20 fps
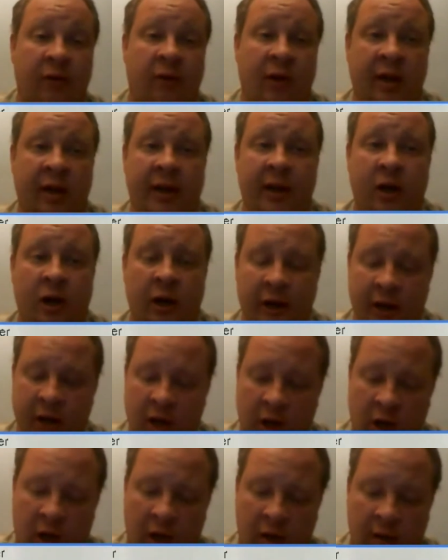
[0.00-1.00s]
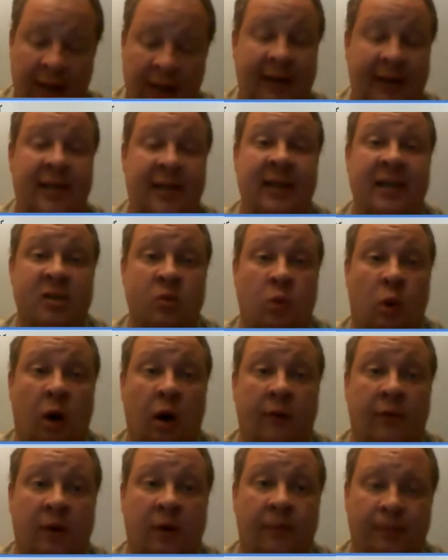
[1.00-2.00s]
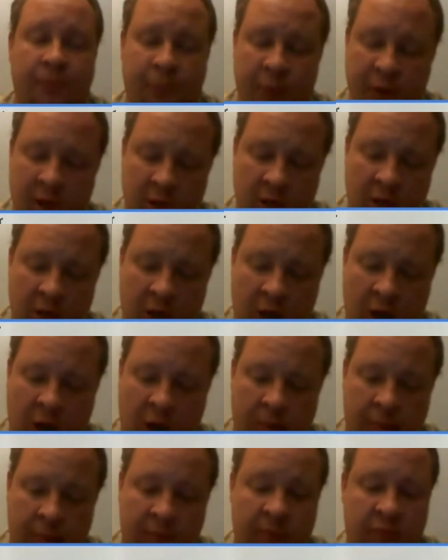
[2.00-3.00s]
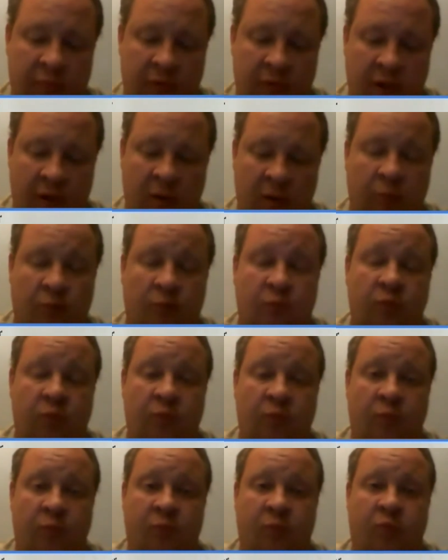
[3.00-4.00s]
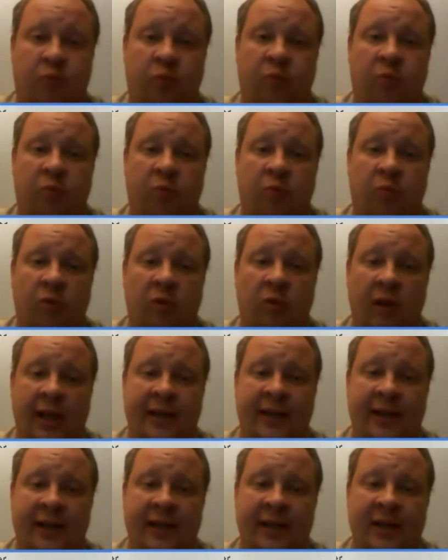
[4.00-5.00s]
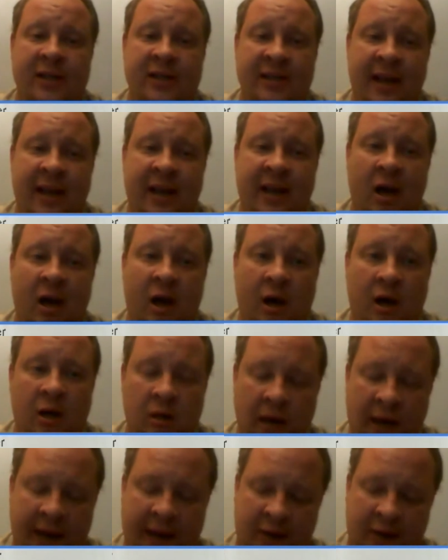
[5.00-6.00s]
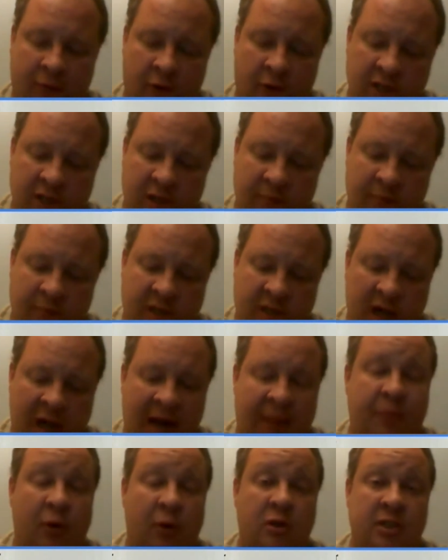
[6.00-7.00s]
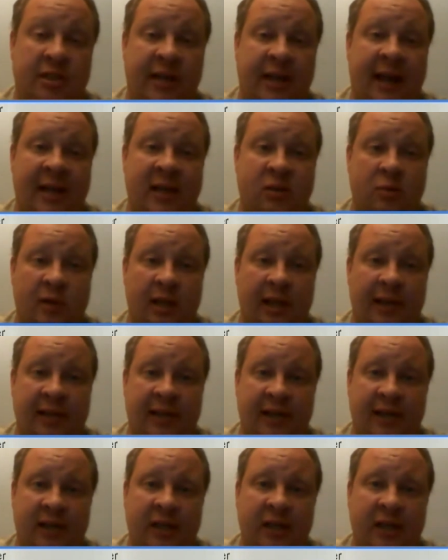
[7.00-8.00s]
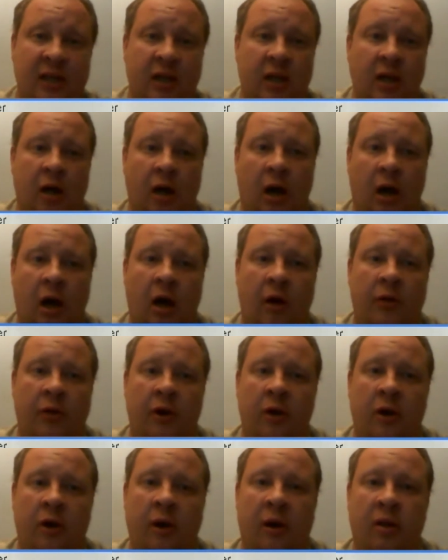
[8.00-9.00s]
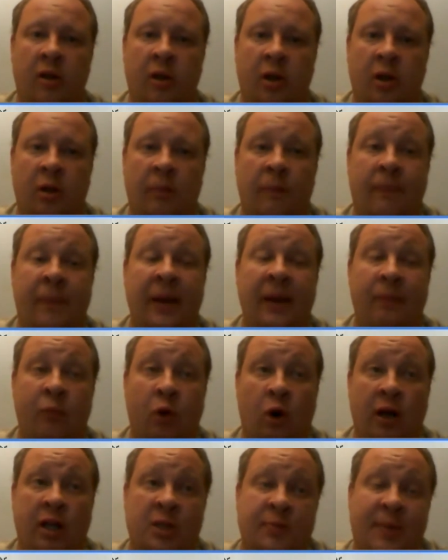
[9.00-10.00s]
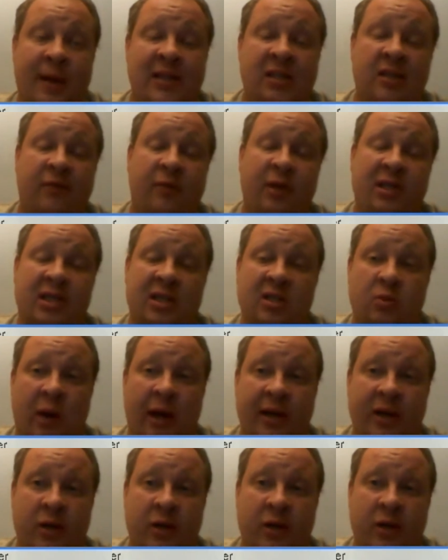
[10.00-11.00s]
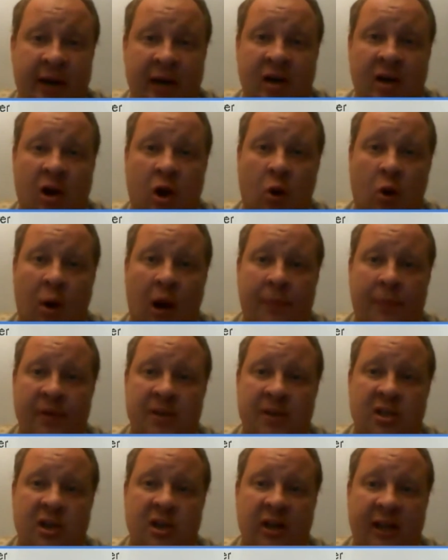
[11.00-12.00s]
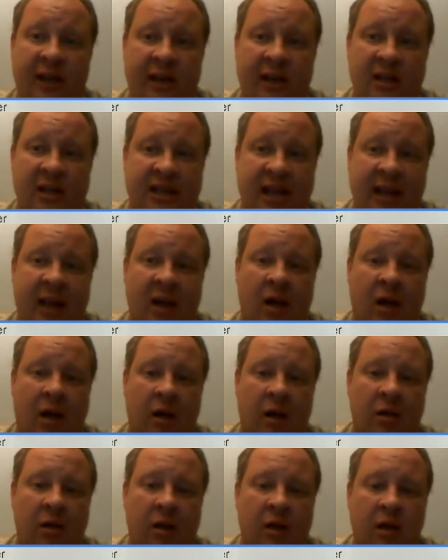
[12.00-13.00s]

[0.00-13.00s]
really good. LinkedIn is one of them. The LinkedIn is I can run some job posting ads with LinkedIn. They're a bit more expensive, which is why doing it at a co-op is going to get us a